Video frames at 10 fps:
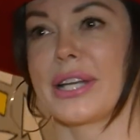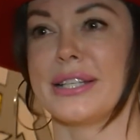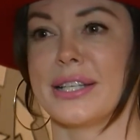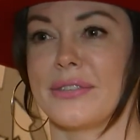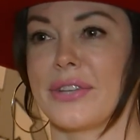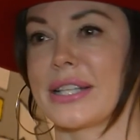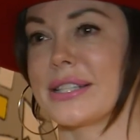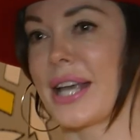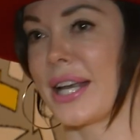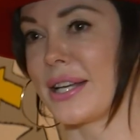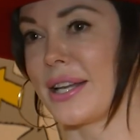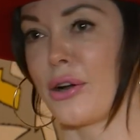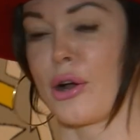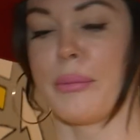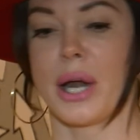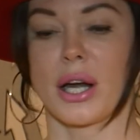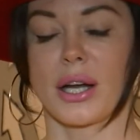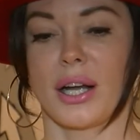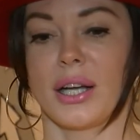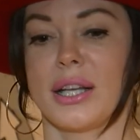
idea of like this Kennedy era America.